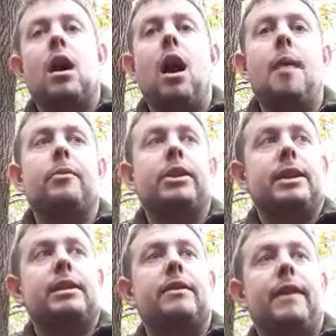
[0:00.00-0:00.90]
But the
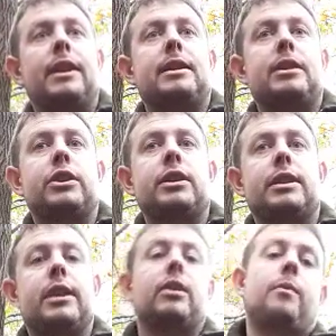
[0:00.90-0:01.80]
disadvantage is
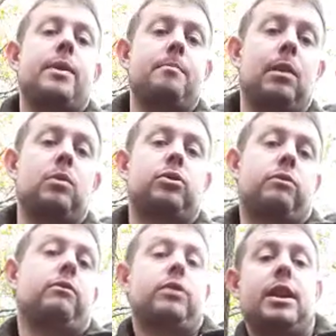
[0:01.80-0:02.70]
then that the wind blows
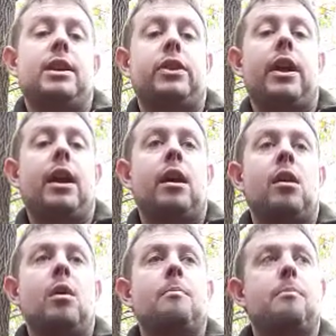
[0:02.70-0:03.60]
through underneath it,
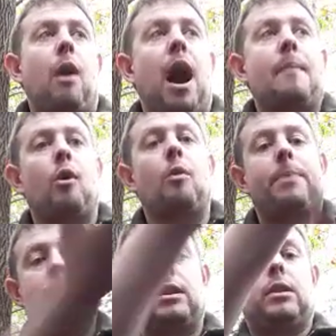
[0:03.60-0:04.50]
but I'm
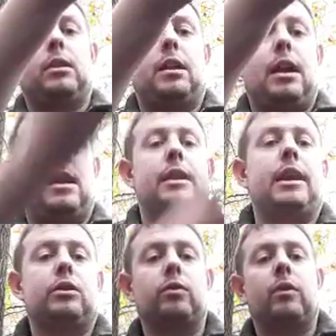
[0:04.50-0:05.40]
up in the
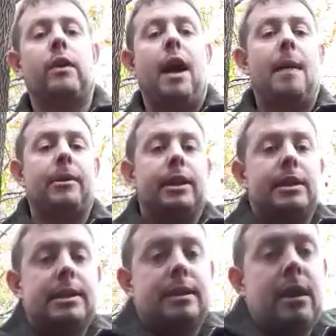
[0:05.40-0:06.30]
actual hammock,
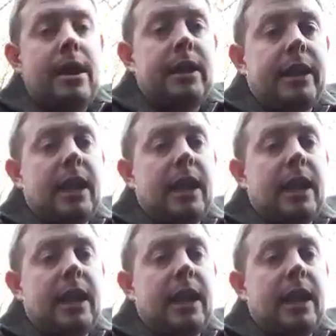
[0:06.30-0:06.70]
it's in the